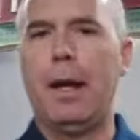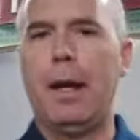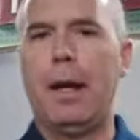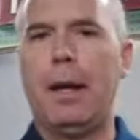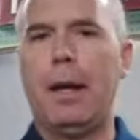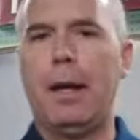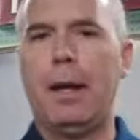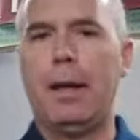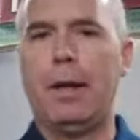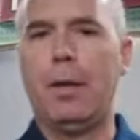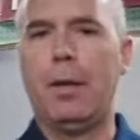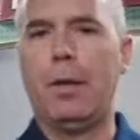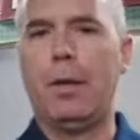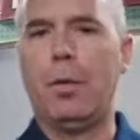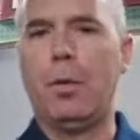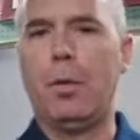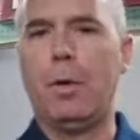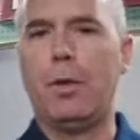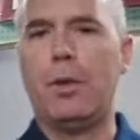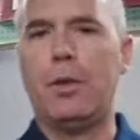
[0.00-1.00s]

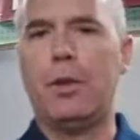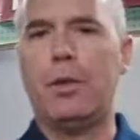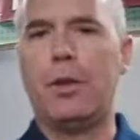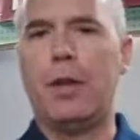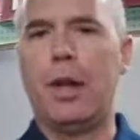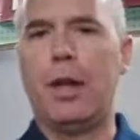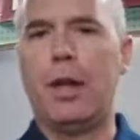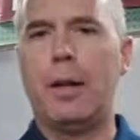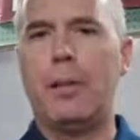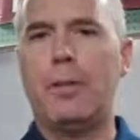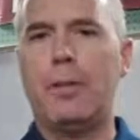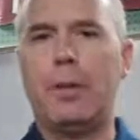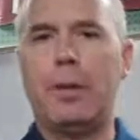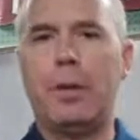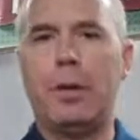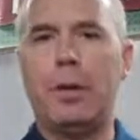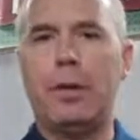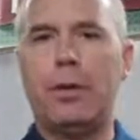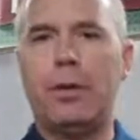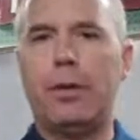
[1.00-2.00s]
window
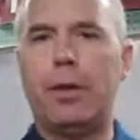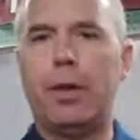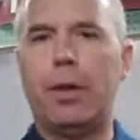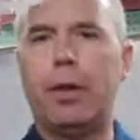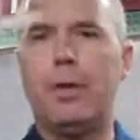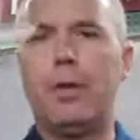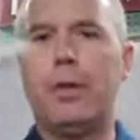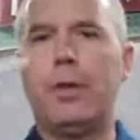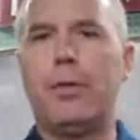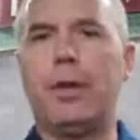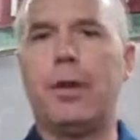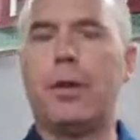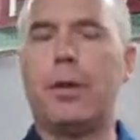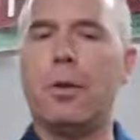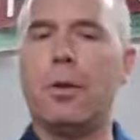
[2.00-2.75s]
jambs, window seals.